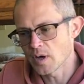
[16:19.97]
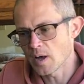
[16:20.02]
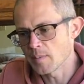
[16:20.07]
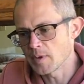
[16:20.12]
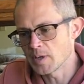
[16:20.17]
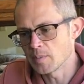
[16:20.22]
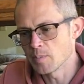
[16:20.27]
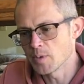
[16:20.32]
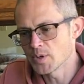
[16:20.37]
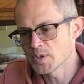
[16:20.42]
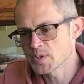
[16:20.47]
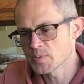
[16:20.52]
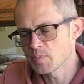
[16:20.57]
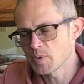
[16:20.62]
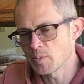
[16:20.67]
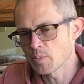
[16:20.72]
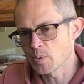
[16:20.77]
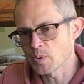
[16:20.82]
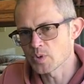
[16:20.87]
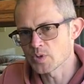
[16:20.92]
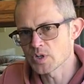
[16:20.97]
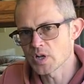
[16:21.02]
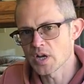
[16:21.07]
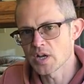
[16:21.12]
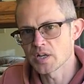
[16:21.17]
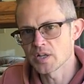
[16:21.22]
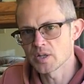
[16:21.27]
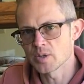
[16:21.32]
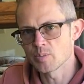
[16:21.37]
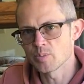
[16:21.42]
I mean, most people in
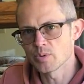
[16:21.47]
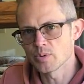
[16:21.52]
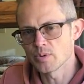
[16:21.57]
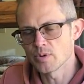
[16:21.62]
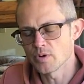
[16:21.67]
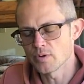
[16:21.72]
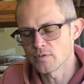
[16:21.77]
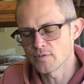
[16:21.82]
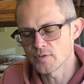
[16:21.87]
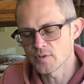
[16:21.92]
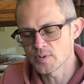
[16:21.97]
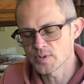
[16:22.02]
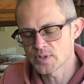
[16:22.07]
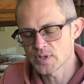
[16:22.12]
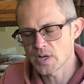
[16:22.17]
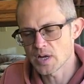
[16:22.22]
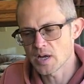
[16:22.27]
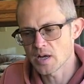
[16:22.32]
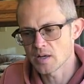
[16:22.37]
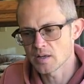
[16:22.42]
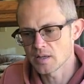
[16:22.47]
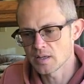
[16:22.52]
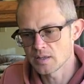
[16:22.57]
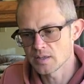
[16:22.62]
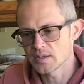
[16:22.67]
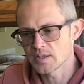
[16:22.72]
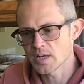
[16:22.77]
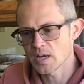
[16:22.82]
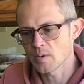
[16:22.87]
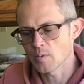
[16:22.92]
China that brew gong fu style and
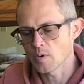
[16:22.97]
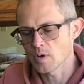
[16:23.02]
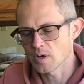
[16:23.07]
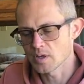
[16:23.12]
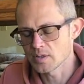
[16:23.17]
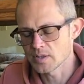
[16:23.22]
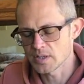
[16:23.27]
in Taiwan,